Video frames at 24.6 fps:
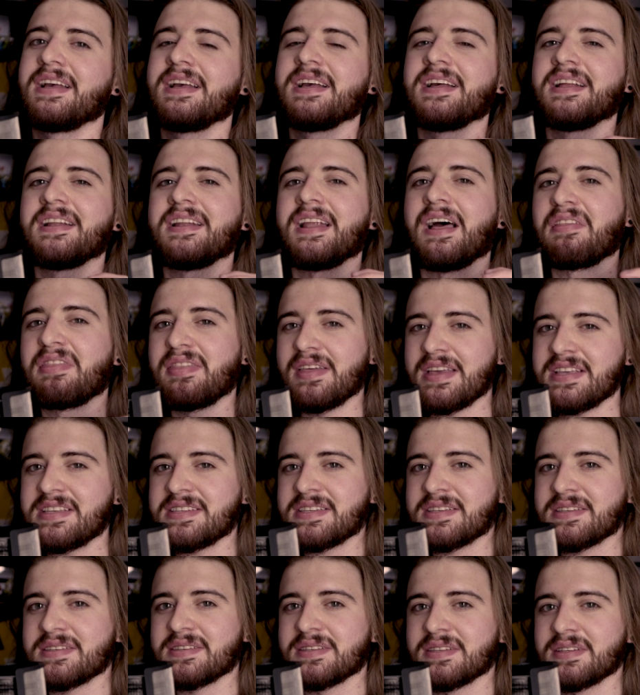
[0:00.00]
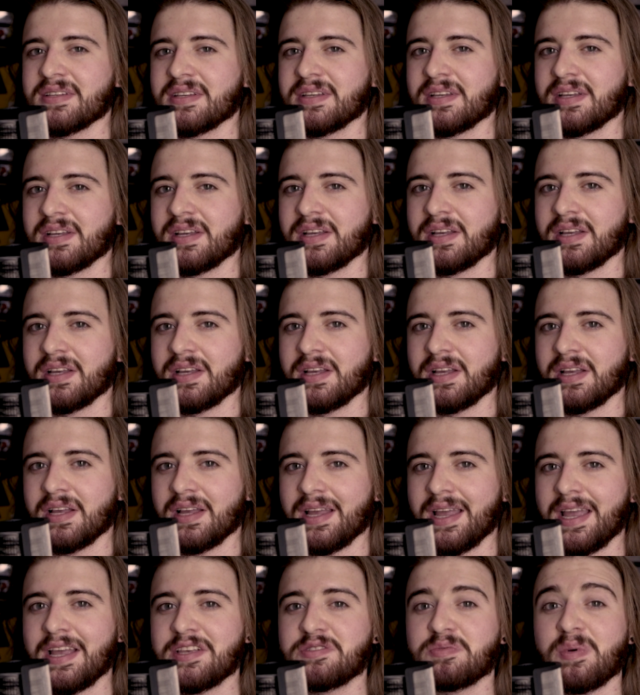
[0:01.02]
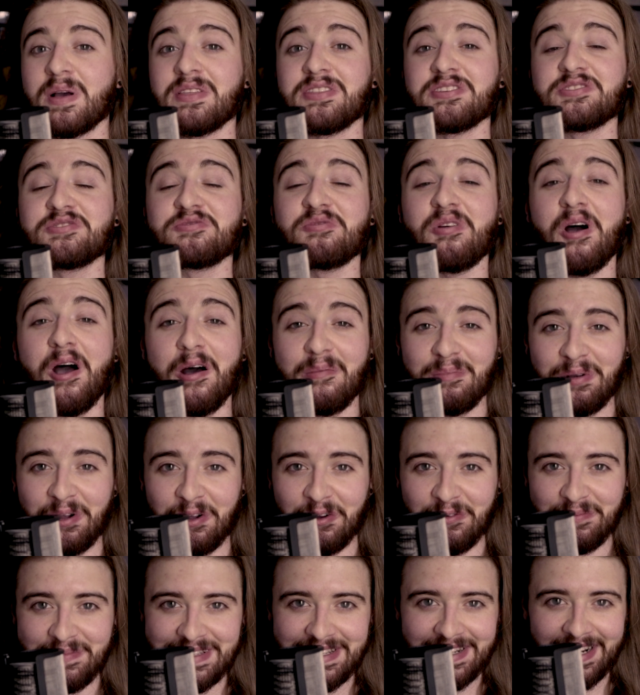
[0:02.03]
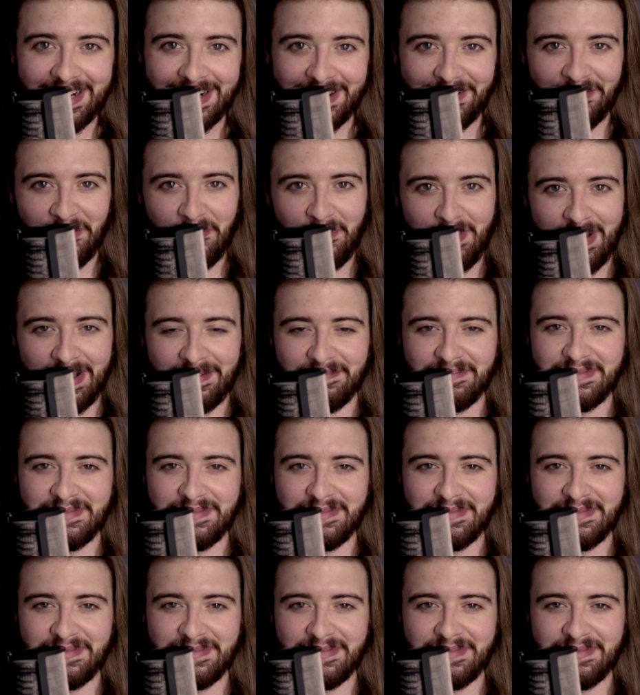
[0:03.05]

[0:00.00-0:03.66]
Now, this is where the drama comes in a little bit.